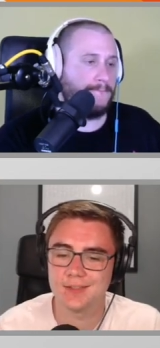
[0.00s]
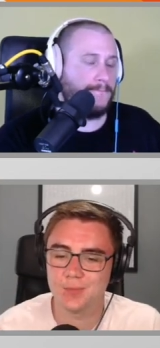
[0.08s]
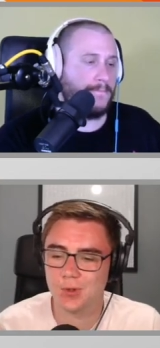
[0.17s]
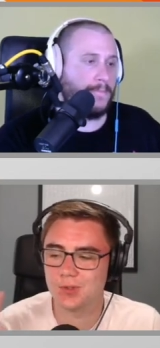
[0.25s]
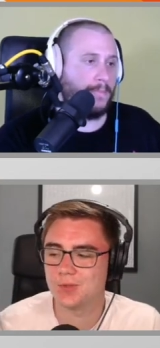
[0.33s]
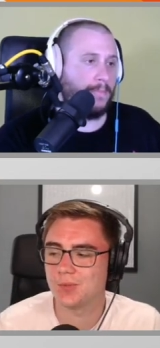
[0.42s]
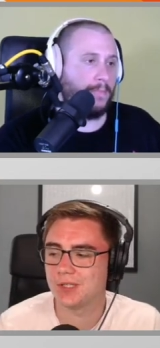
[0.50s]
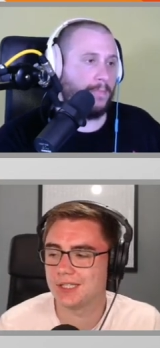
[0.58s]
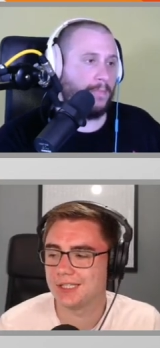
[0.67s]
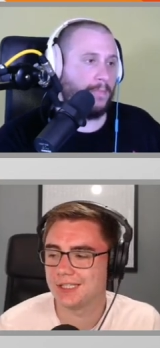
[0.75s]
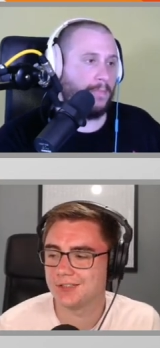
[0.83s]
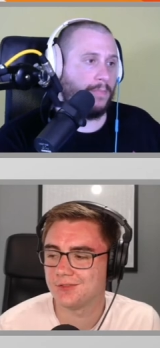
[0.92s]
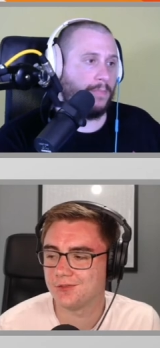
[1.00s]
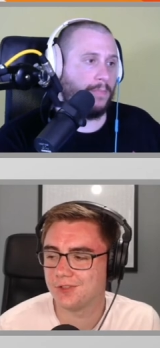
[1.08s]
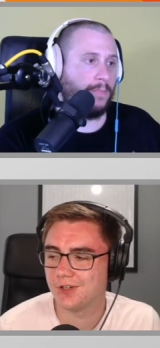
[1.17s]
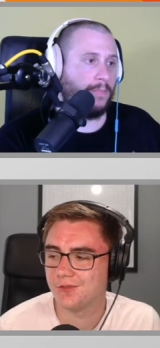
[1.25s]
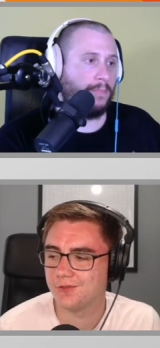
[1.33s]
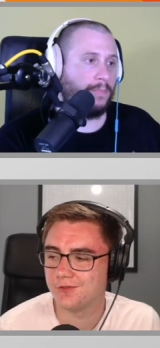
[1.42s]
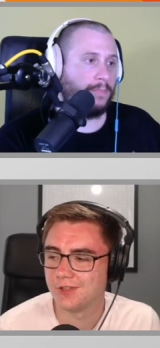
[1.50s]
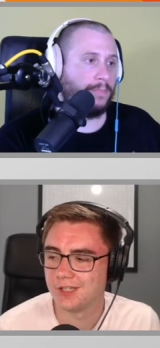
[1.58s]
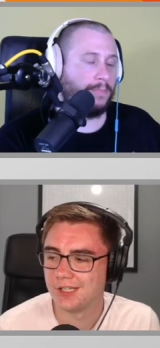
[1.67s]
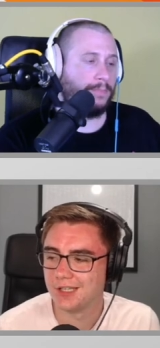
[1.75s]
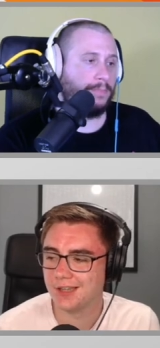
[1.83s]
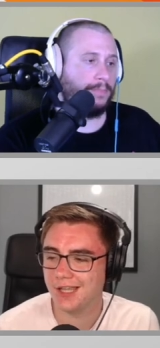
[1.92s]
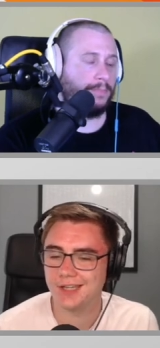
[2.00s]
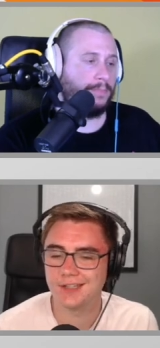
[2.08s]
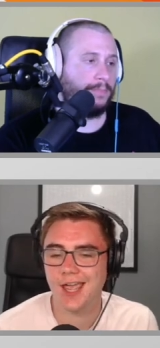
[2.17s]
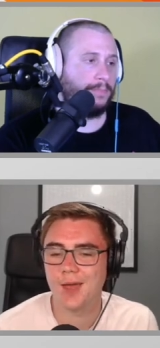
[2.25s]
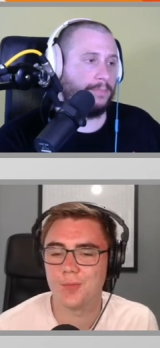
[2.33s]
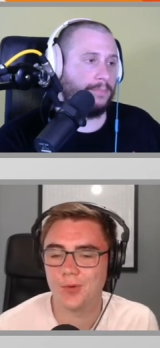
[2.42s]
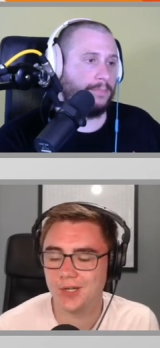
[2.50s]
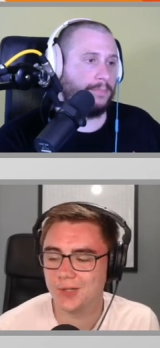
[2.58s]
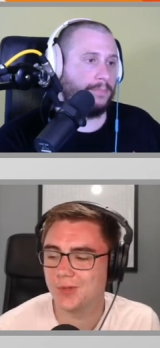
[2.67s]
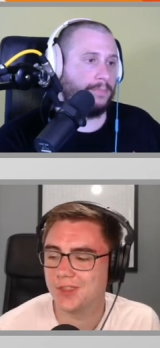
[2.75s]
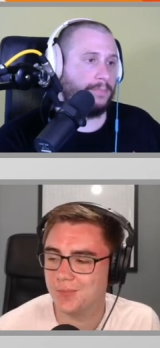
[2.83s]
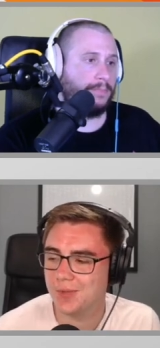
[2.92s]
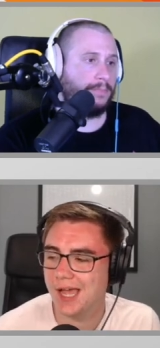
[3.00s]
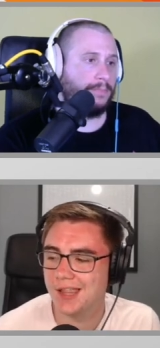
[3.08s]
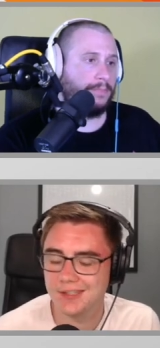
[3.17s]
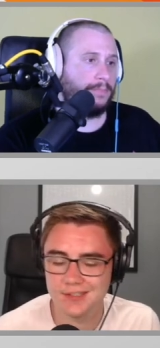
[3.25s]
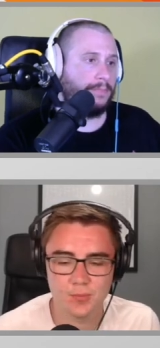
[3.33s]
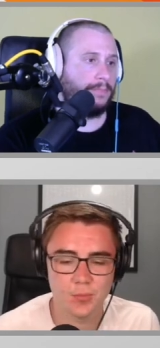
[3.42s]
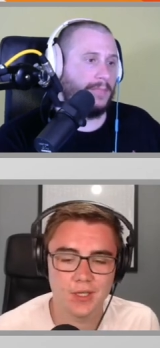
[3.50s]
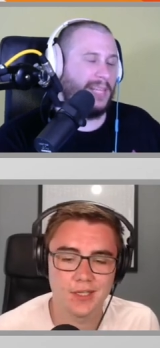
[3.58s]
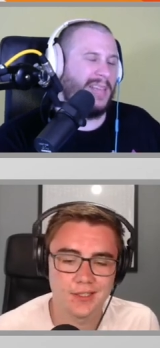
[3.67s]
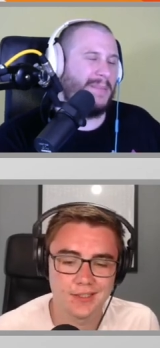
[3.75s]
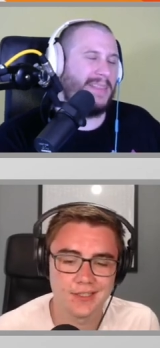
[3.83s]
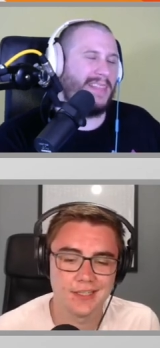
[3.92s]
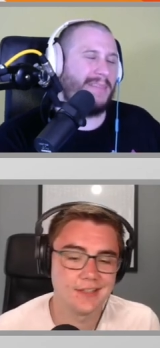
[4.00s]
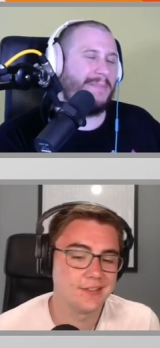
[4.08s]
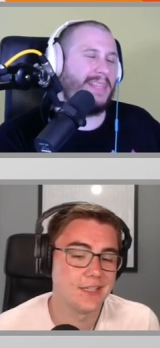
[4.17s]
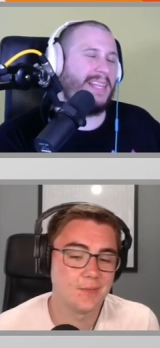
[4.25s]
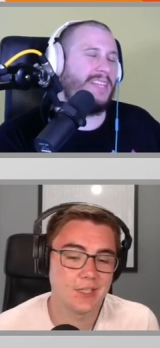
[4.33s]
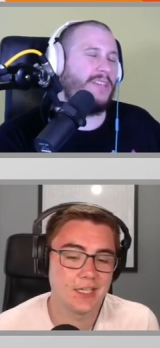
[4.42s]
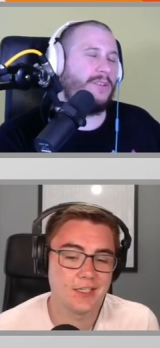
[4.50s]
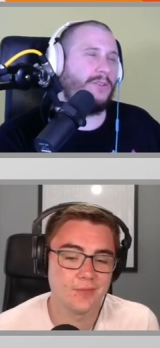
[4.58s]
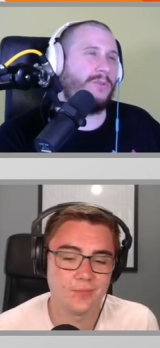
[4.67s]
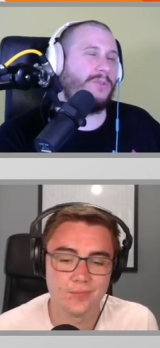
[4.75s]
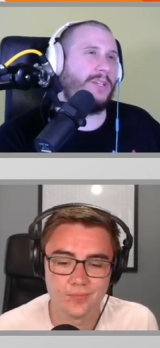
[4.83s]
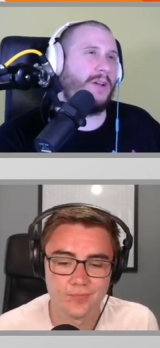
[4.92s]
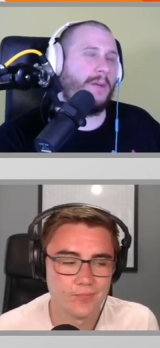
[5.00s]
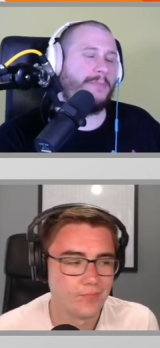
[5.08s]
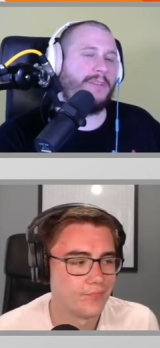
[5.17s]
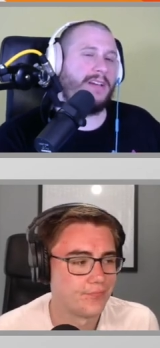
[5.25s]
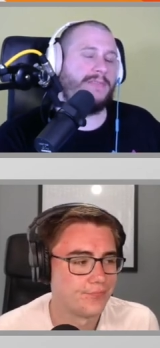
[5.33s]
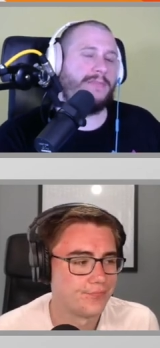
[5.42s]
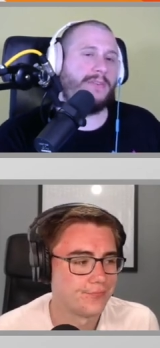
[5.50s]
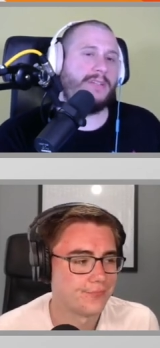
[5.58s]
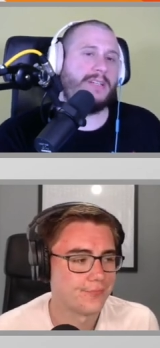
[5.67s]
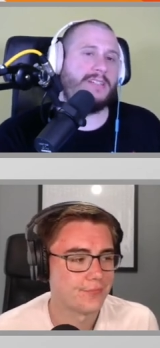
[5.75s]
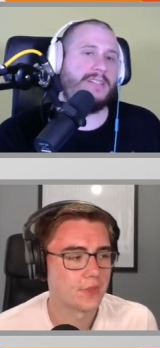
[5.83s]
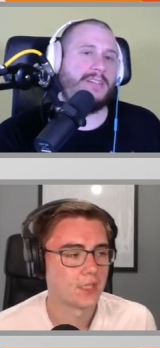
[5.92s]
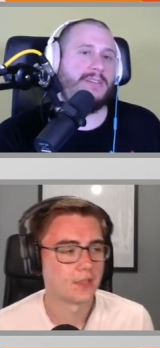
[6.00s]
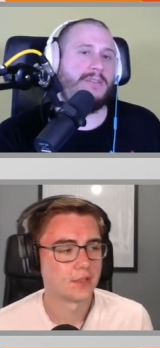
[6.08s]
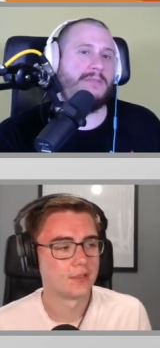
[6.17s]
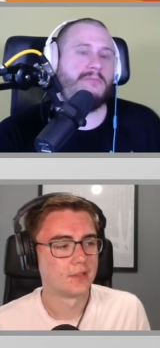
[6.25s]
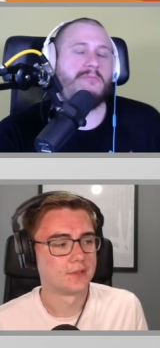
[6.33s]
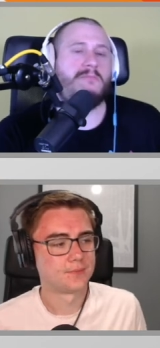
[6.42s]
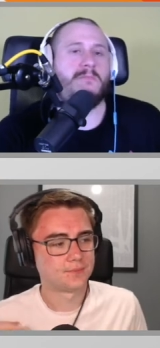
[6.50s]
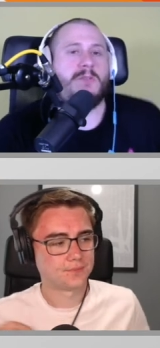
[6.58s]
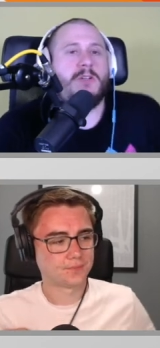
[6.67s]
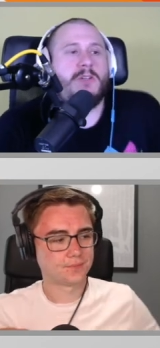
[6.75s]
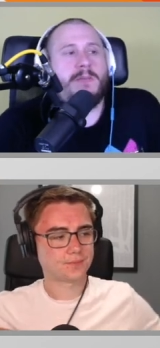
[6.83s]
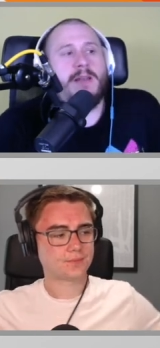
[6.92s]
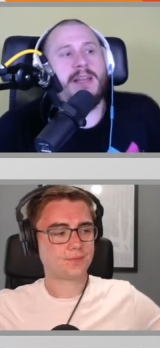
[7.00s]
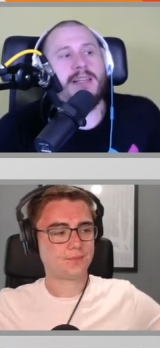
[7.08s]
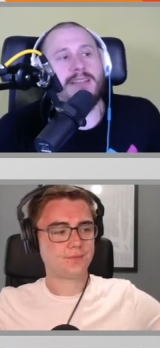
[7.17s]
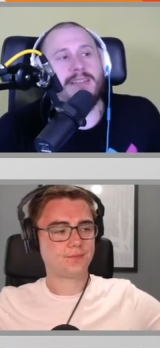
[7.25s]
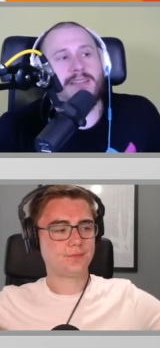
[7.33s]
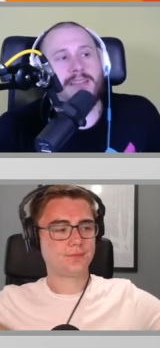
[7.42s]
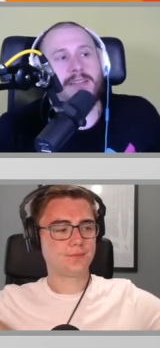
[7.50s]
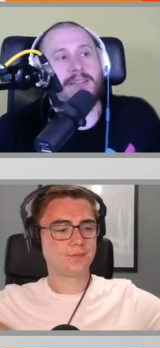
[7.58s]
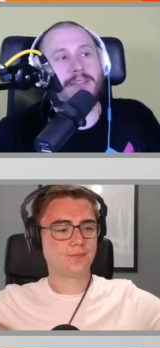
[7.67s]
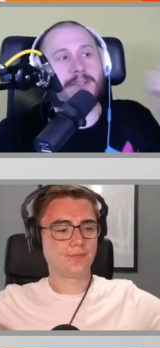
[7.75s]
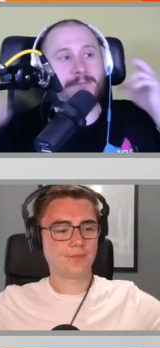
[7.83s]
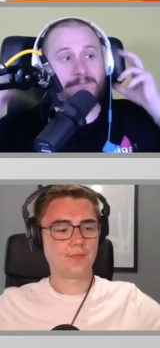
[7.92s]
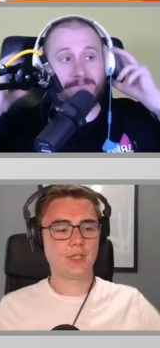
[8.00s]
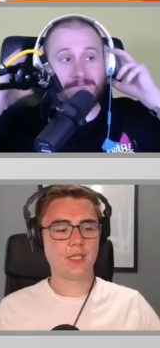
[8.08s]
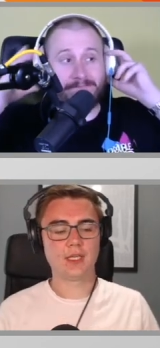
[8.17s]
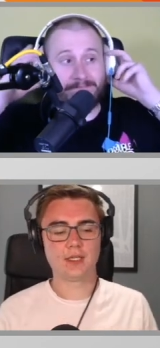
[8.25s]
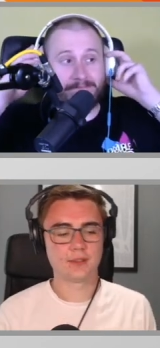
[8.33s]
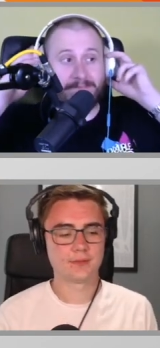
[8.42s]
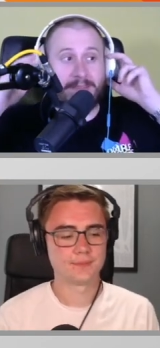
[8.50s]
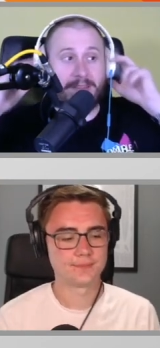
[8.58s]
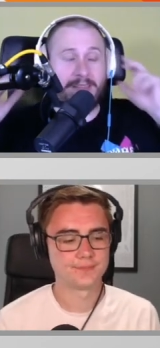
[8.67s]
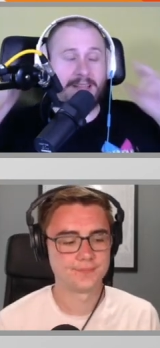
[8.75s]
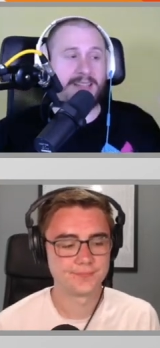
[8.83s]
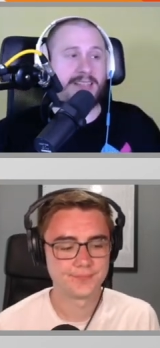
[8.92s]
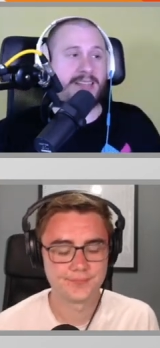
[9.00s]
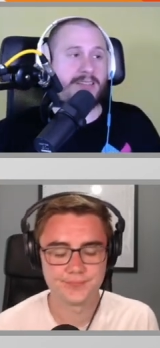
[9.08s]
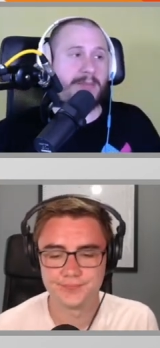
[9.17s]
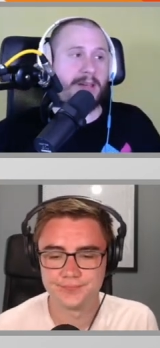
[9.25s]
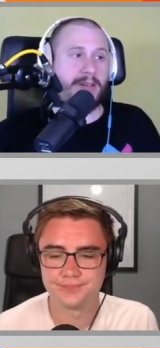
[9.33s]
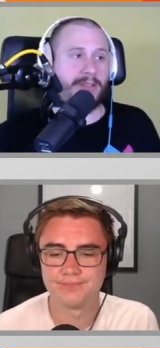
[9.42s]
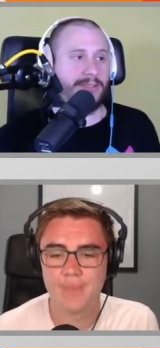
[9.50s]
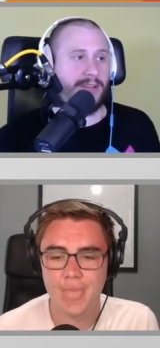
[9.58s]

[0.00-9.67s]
Speaker 1: the possibility of of like tampering with the balance. But
Speaker 2: at the but same but then time, you could also upgrade fodder to good players. Like yeah. I think there's going to be a lot of